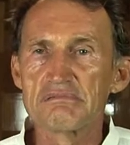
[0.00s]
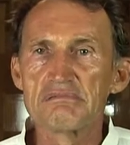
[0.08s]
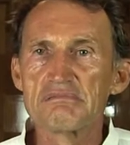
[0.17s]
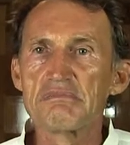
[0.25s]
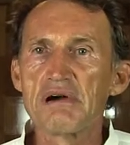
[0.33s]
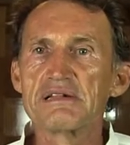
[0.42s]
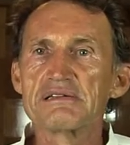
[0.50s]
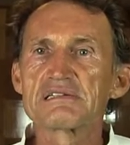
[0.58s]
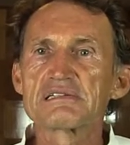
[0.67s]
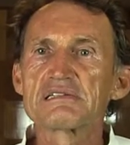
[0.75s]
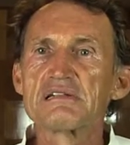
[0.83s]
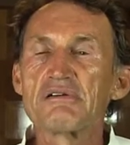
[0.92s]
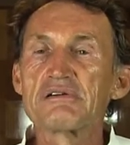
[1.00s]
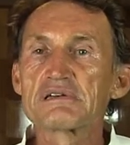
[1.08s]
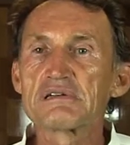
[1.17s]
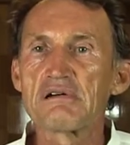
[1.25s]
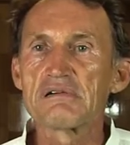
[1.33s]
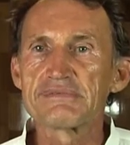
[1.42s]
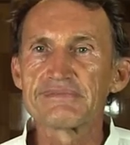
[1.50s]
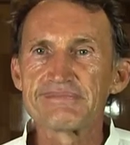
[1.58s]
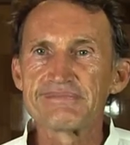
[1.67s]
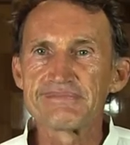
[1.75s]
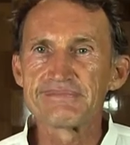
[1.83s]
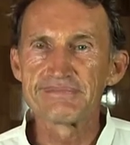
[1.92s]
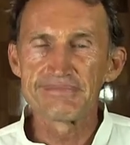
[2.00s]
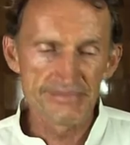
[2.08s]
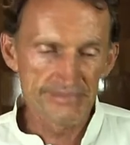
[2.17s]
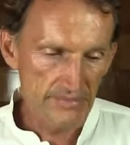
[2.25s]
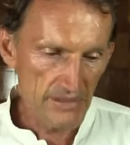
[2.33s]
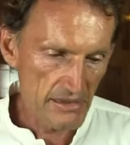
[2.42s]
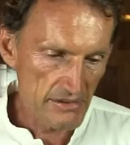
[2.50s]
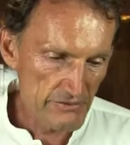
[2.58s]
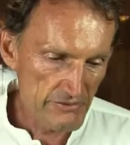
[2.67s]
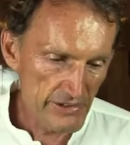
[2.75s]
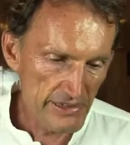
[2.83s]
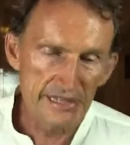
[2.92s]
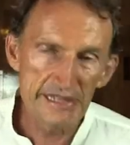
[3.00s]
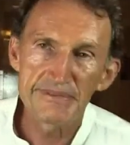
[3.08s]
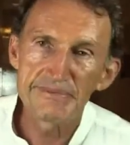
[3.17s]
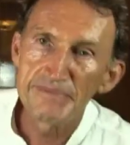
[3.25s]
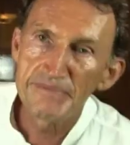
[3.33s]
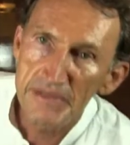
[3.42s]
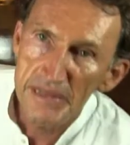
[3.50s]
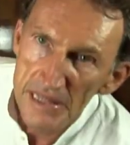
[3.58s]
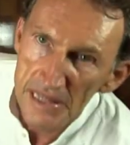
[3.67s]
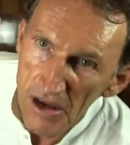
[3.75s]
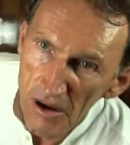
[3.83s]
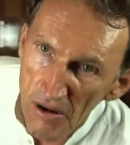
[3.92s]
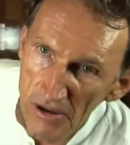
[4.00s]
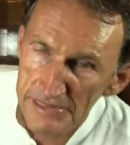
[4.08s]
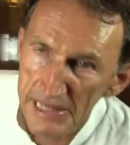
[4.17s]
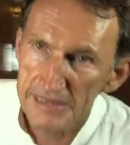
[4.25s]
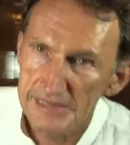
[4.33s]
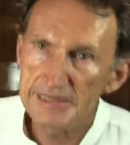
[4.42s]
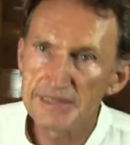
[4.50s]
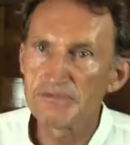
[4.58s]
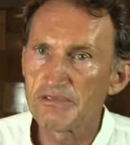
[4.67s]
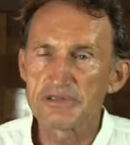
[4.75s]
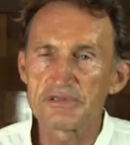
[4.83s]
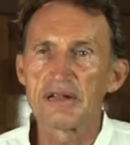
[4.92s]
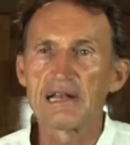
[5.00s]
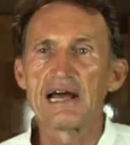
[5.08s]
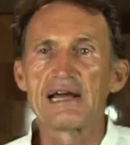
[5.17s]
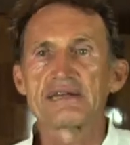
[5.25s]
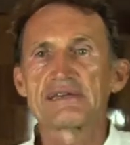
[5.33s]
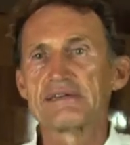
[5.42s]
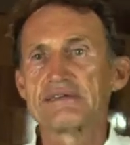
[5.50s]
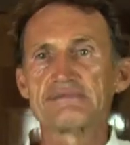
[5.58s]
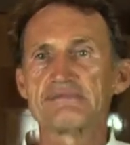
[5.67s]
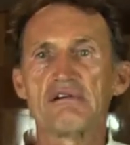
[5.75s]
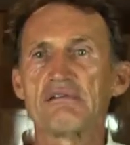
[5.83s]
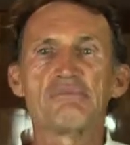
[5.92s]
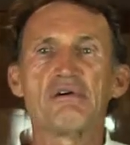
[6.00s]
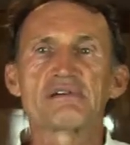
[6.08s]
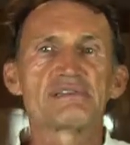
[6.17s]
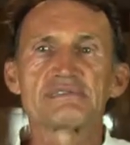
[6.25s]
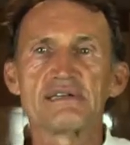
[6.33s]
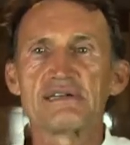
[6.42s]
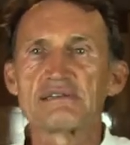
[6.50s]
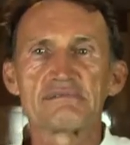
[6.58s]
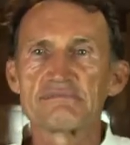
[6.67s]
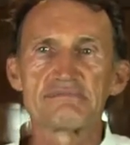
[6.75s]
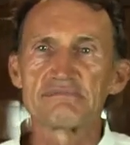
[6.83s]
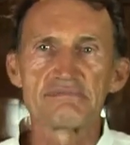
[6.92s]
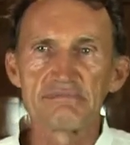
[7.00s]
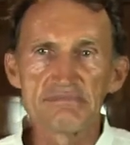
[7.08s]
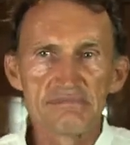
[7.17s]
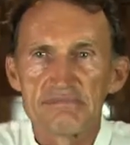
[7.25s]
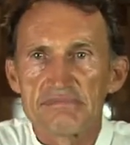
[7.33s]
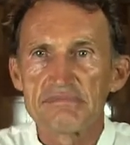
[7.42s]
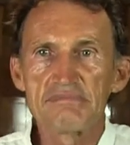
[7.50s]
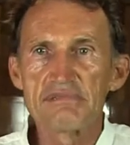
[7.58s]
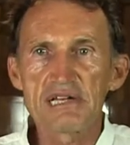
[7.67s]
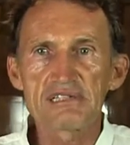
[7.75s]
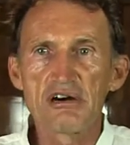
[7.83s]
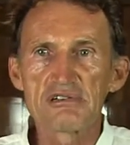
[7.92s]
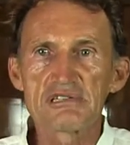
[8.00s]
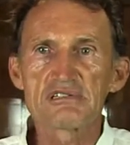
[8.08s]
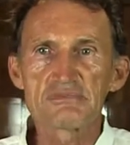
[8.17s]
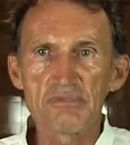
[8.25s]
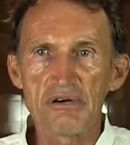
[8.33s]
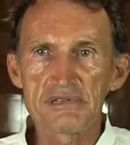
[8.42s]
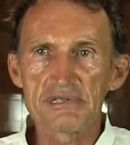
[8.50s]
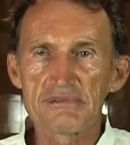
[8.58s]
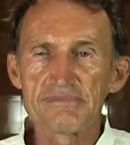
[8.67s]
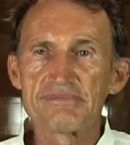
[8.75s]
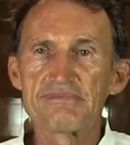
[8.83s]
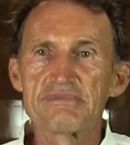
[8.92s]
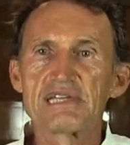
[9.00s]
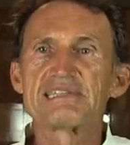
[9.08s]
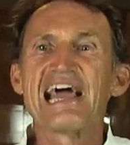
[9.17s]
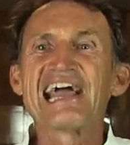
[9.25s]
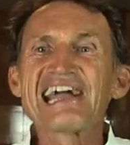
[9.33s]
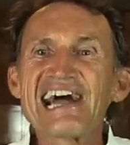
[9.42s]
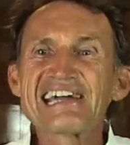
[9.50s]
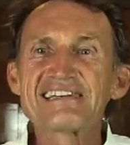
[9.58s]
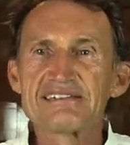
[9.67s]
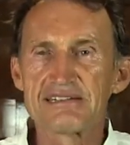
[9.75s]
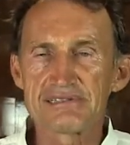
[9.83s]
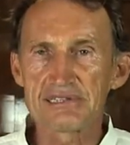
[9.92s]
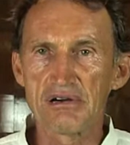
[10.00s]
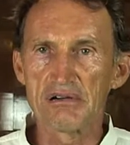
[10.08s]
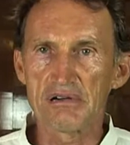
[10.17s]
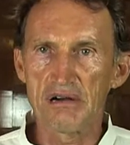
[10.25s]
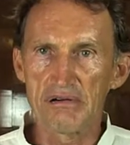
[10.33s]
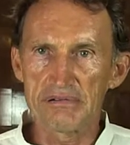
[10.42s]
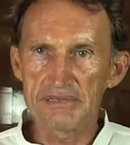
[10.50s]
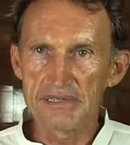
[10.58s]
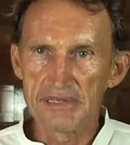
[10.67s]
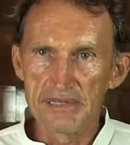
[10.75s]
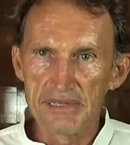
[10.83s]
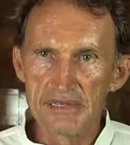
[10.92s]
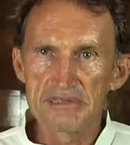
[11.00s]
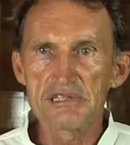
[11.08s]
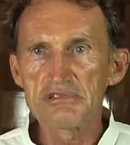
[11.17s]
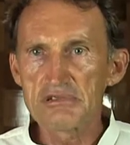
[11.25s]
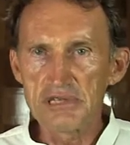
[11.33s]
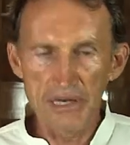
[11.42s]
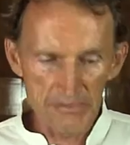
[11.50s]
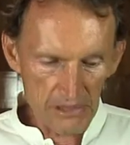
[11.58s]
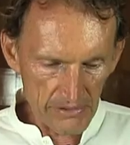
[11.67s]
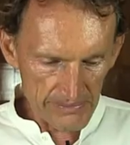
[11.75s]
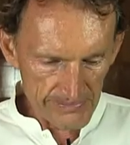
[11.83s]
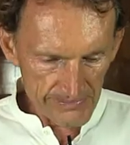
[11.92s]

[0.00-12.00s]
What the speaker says: mind is slowing down. Finish. Or dancing, what you like, no? Or boxing, exhausting sport. That the aggression is going out. Then you calm down.